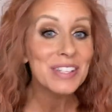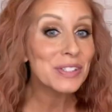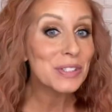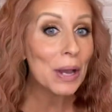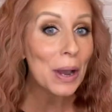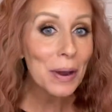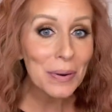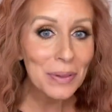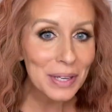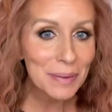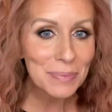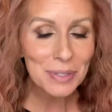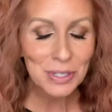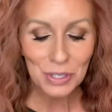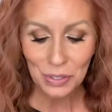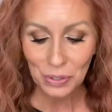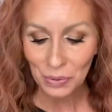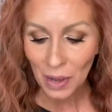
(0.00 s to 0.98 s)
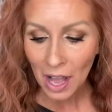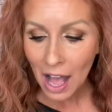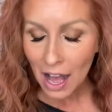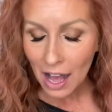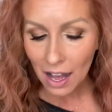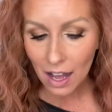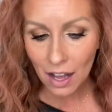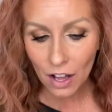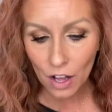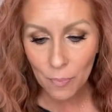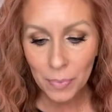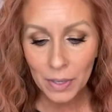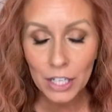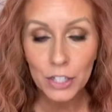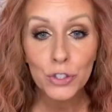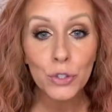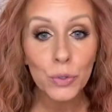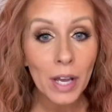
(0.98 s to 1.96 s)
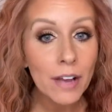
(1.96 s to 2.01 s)
Totally up to you. But I
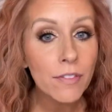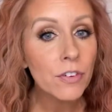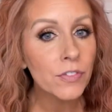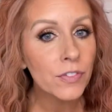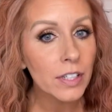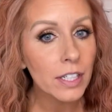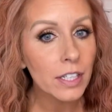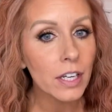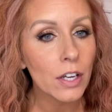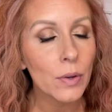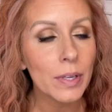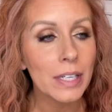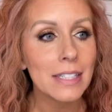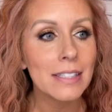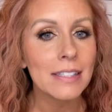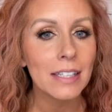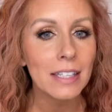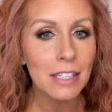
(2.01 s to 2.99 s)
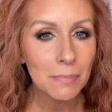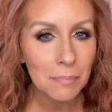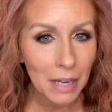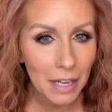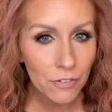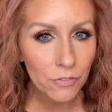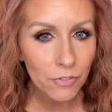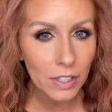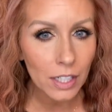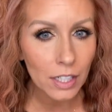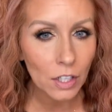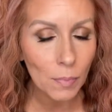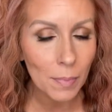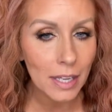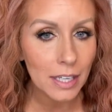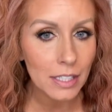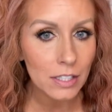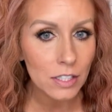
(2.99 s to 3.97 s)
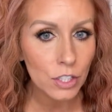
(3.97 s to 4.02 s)
do have a video. It's in my feed on
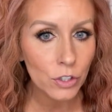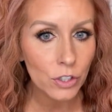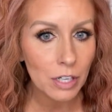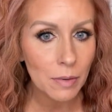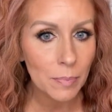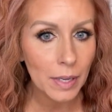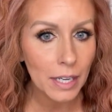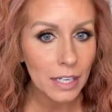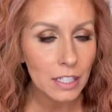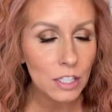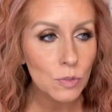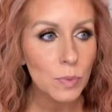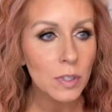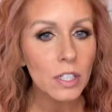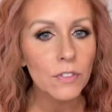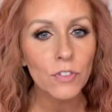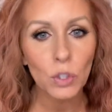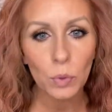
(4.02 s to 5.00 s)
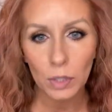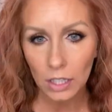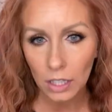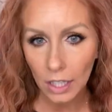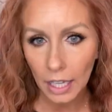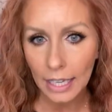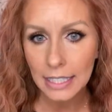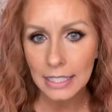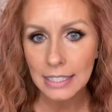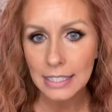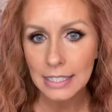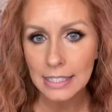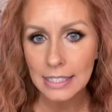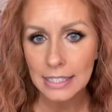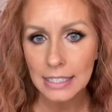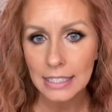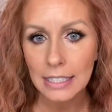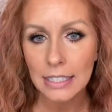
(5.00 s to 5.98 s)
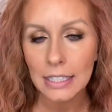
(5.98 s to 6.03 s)
my Instagram page. But if you would like to
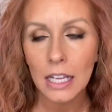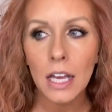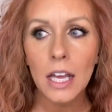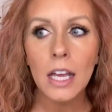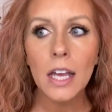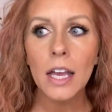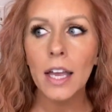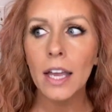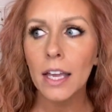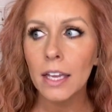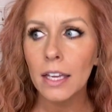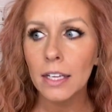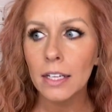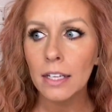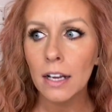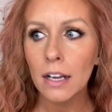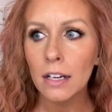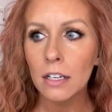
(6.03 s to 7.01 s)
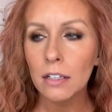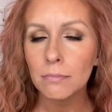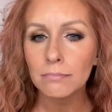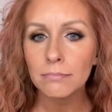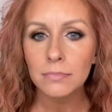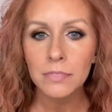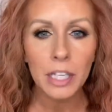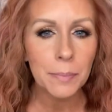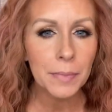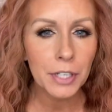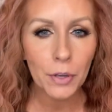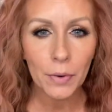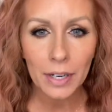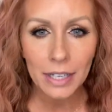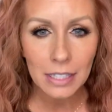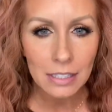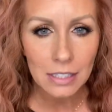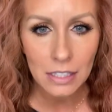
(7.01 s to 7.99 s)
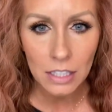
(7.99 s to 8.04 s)
see it, and let me know, I
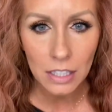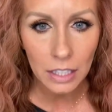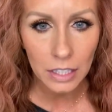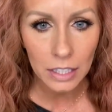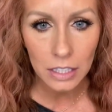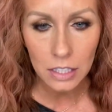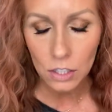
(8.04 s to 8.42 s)
can send the link